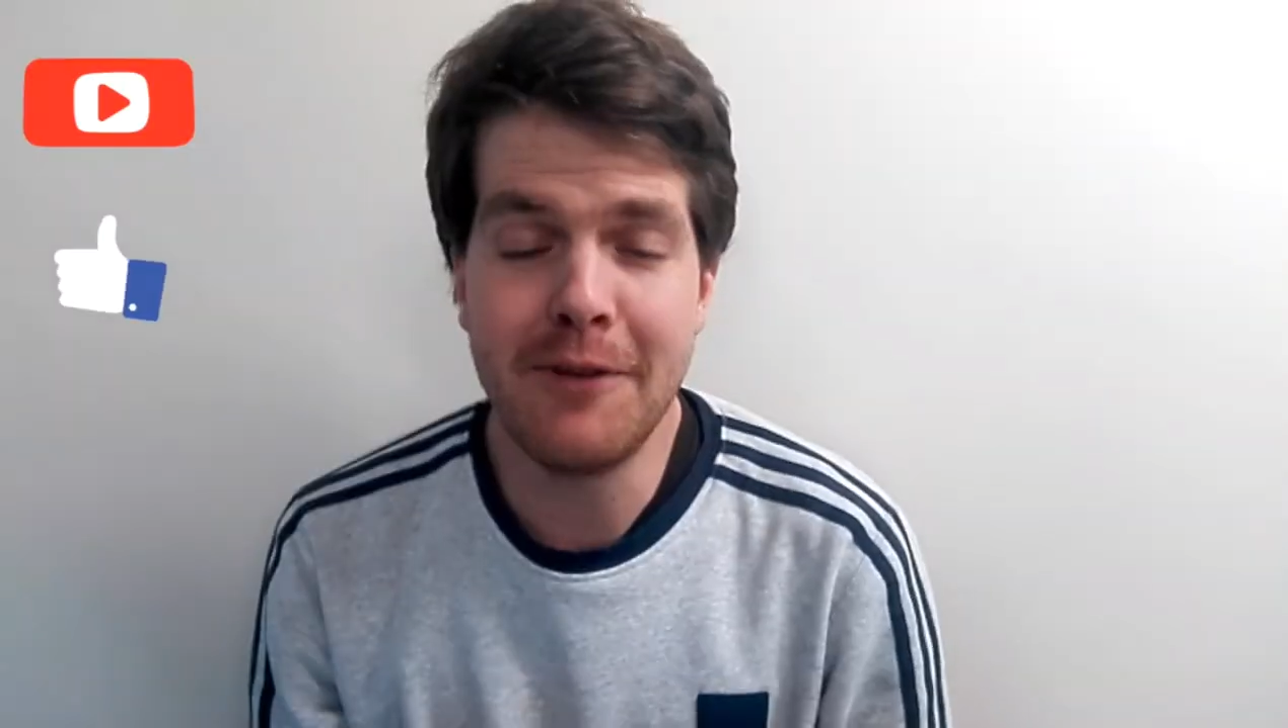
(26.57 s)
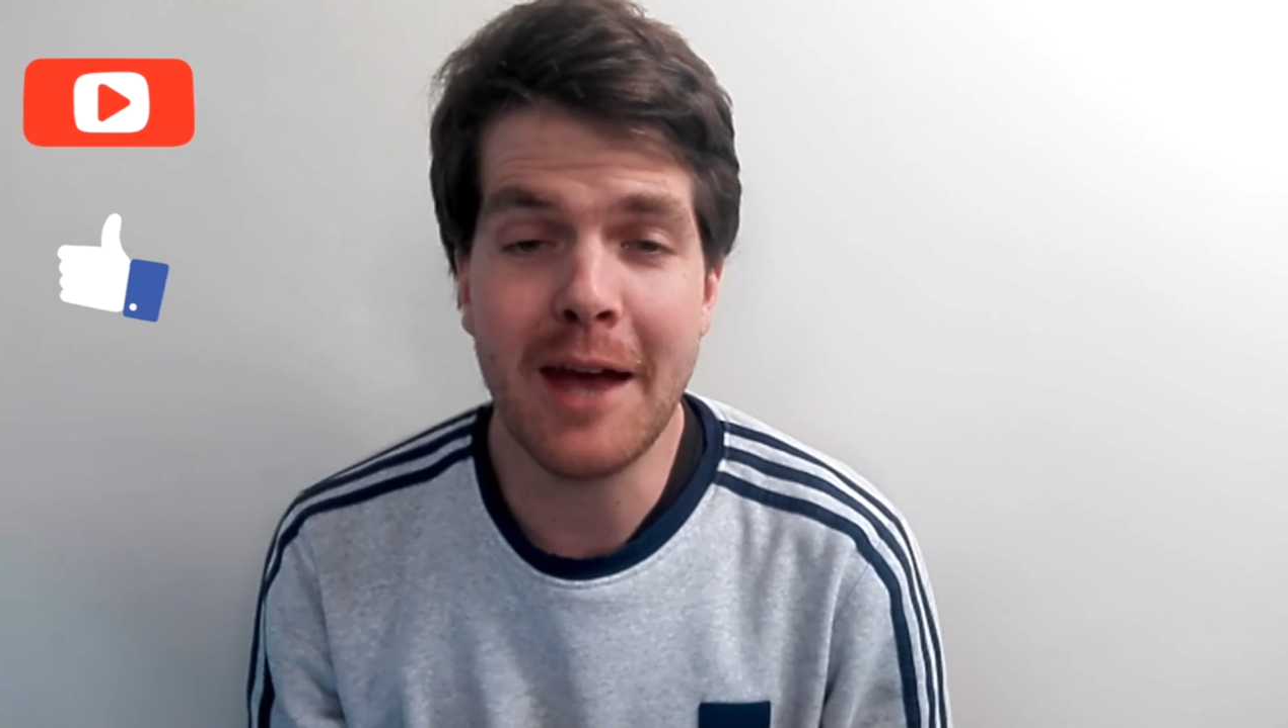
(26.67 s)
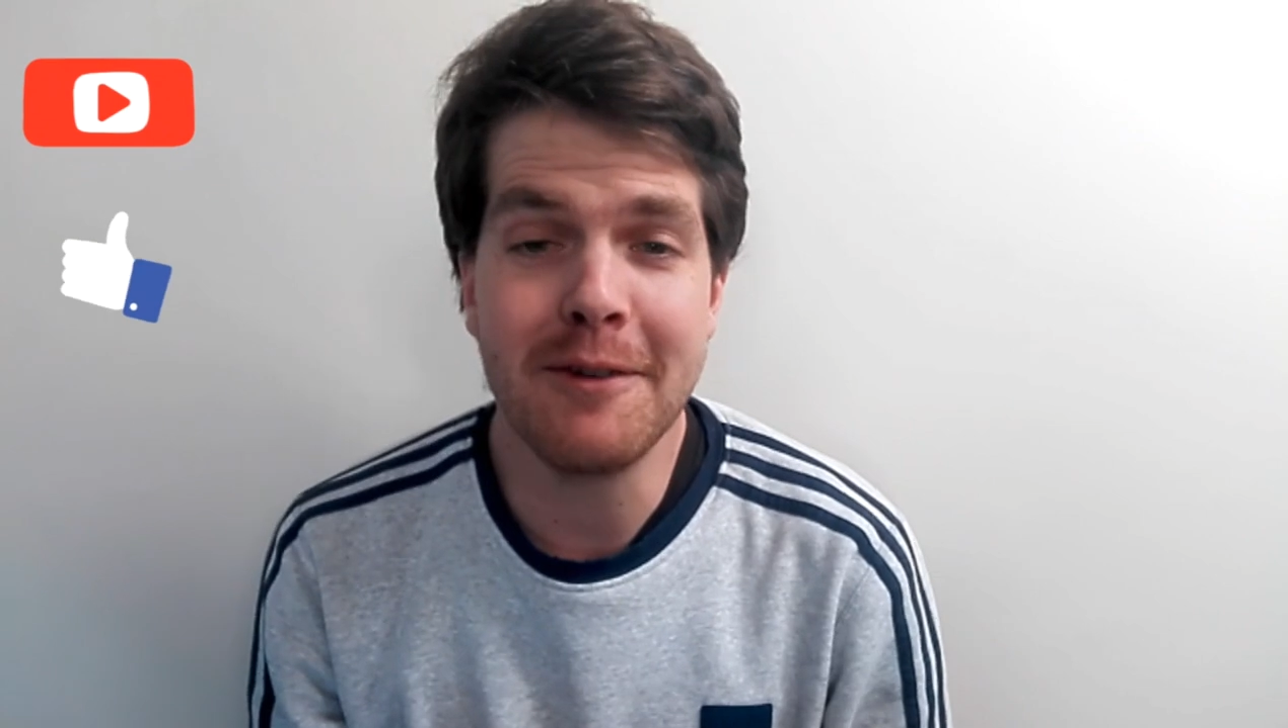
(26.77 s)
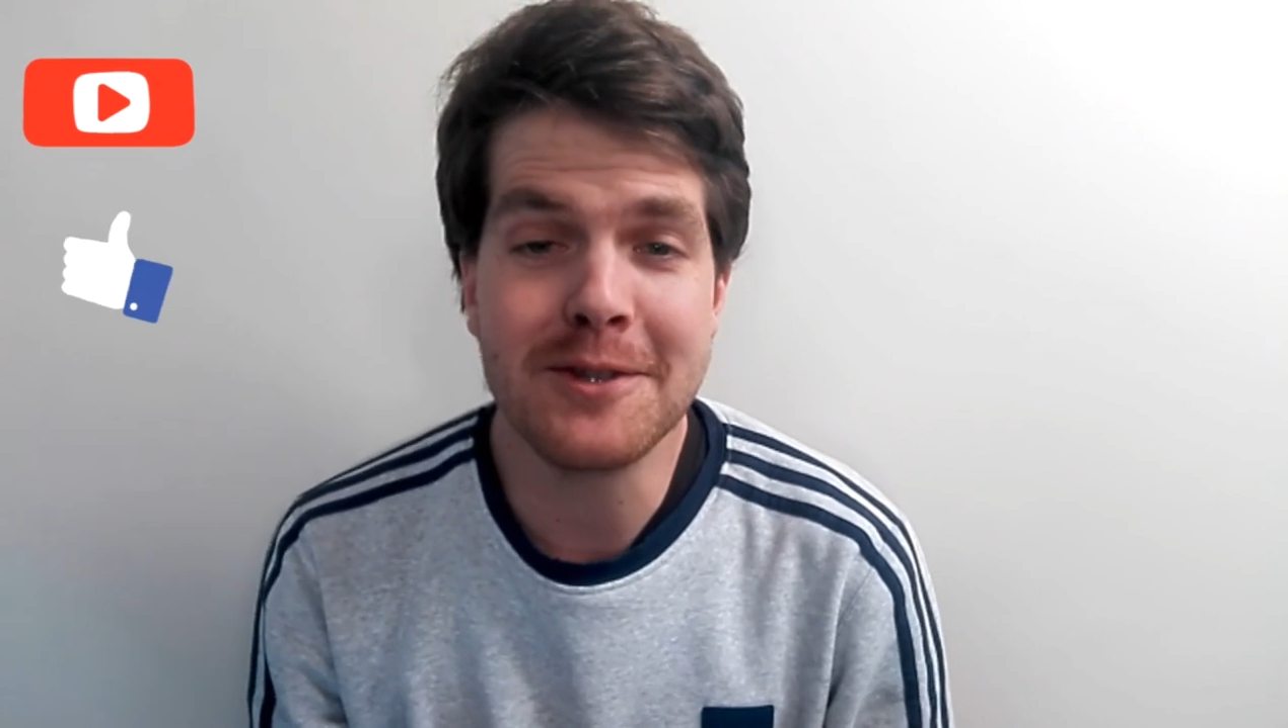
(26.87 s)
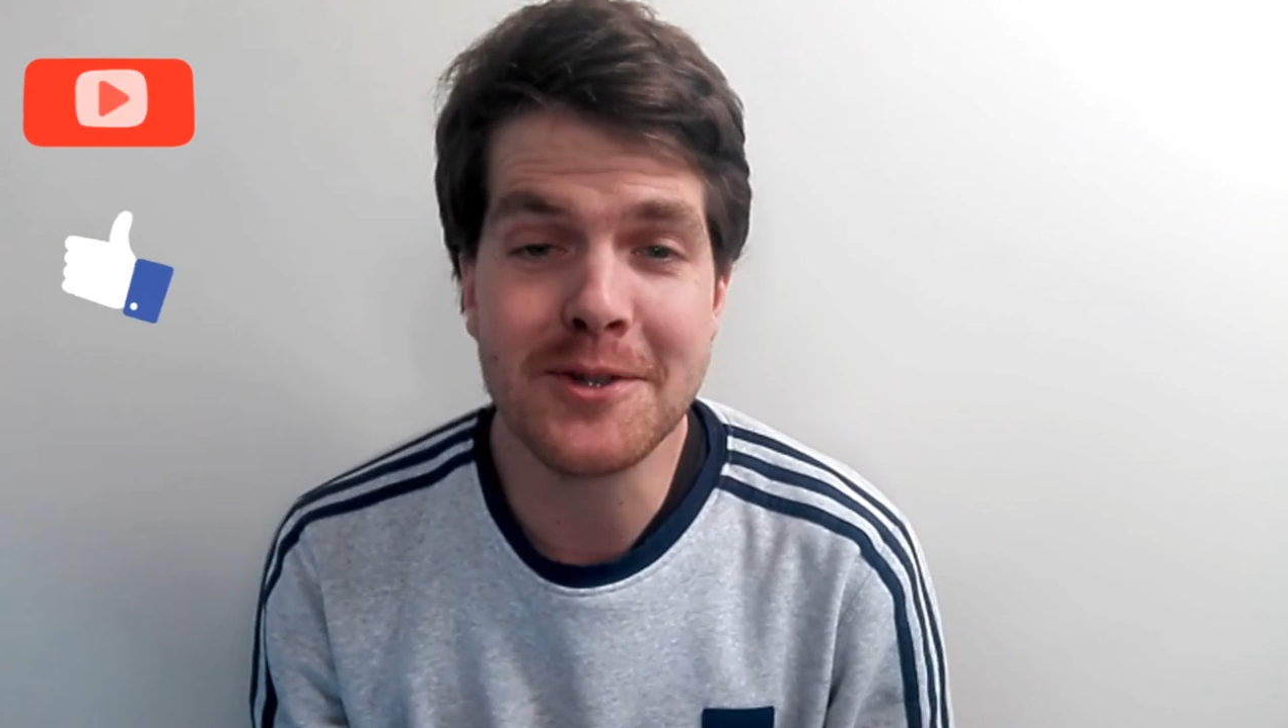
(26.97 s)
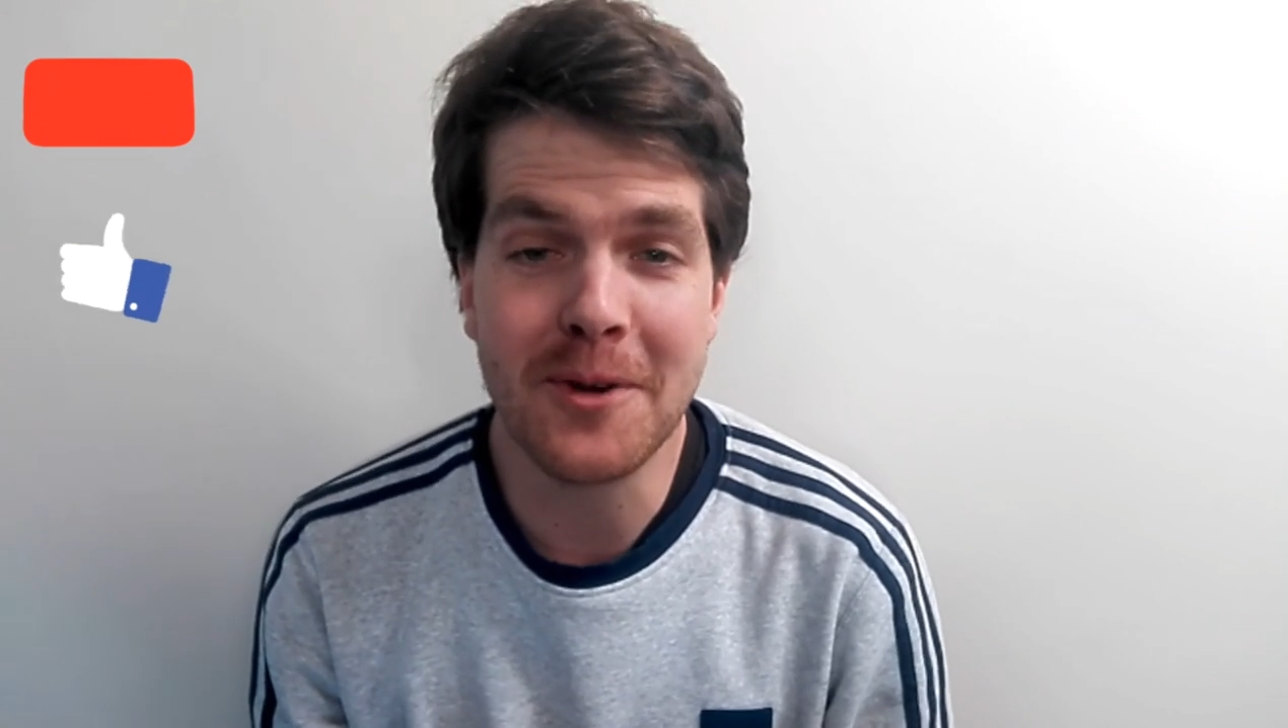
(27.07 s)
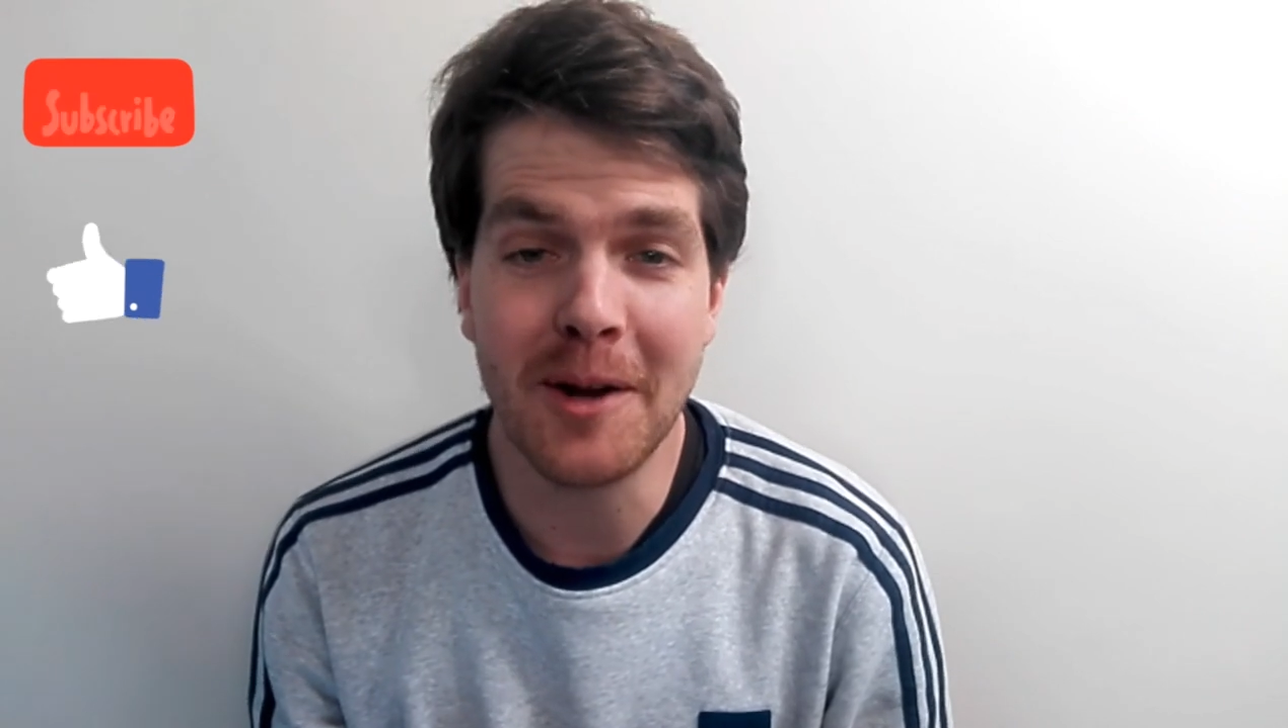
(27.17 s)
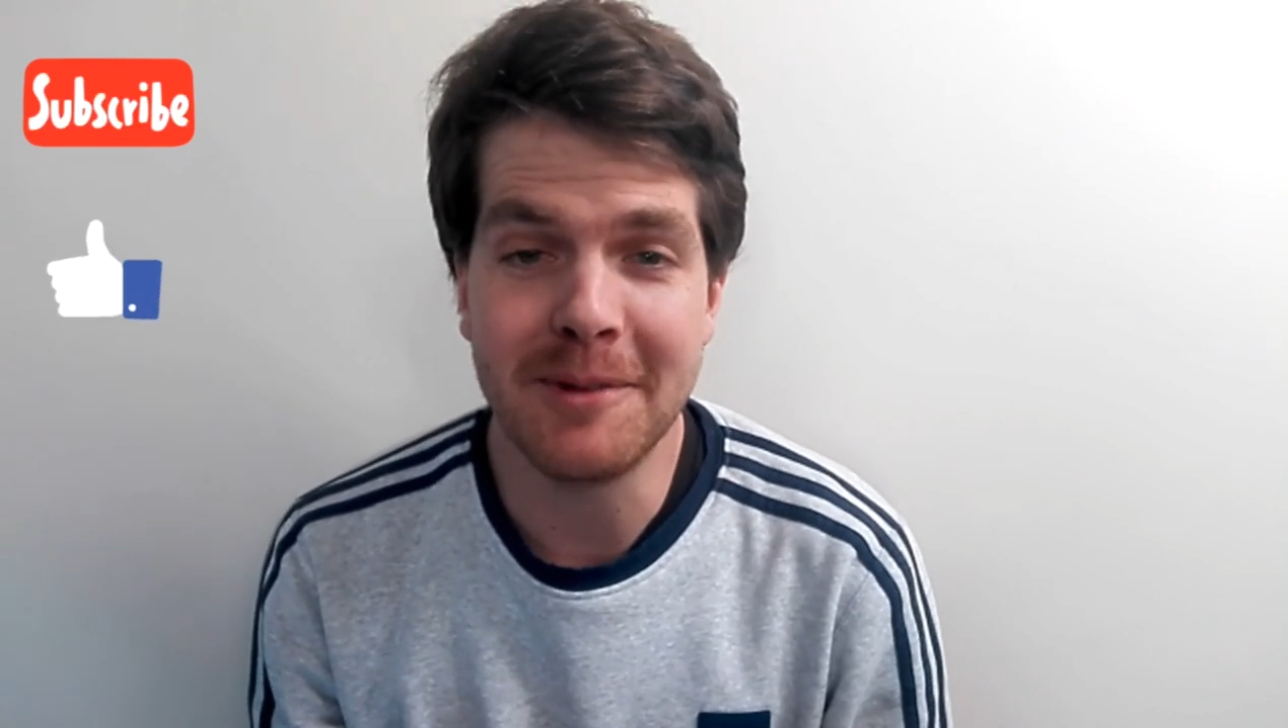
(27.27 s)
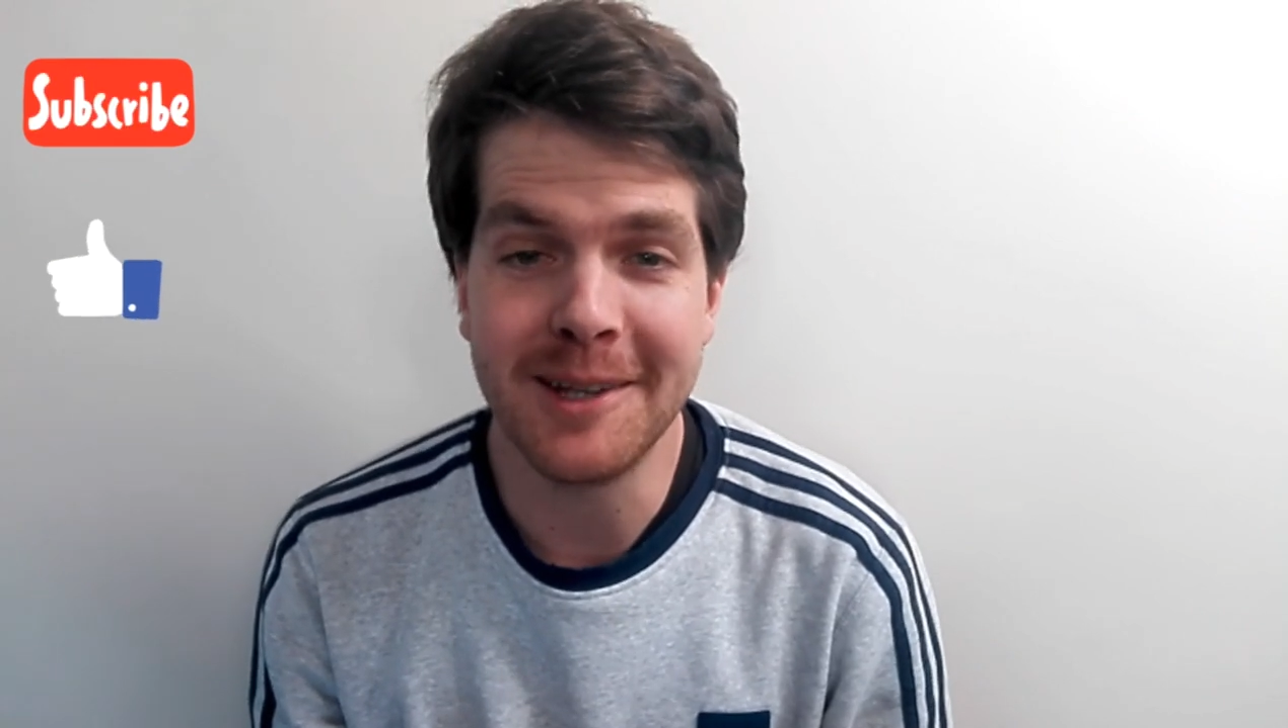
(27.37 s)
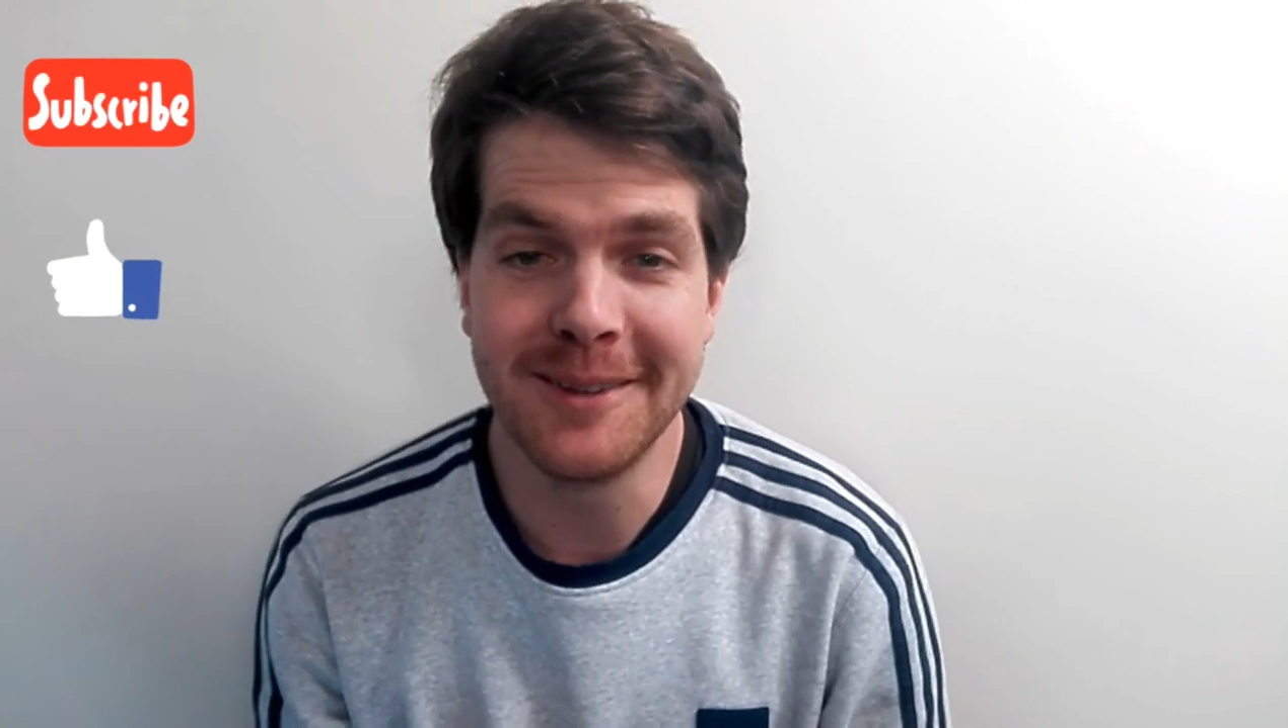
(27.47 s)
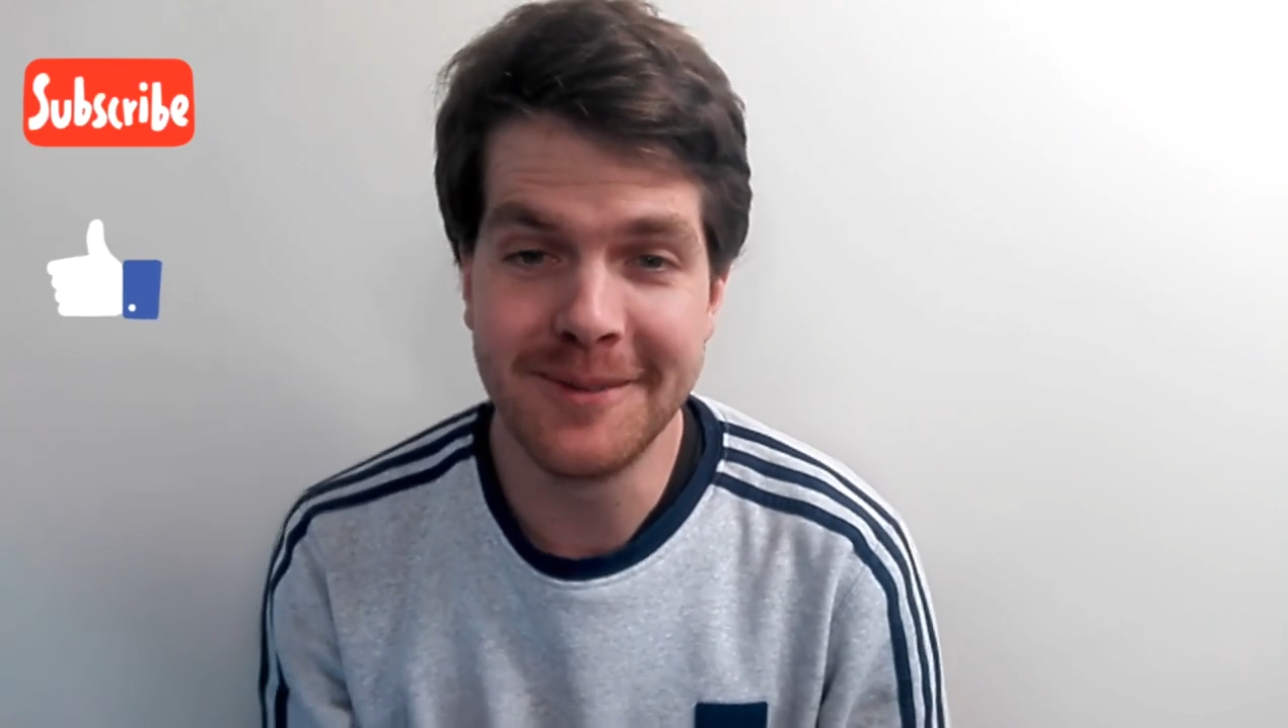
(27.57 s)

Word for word: you have not subscribed yet,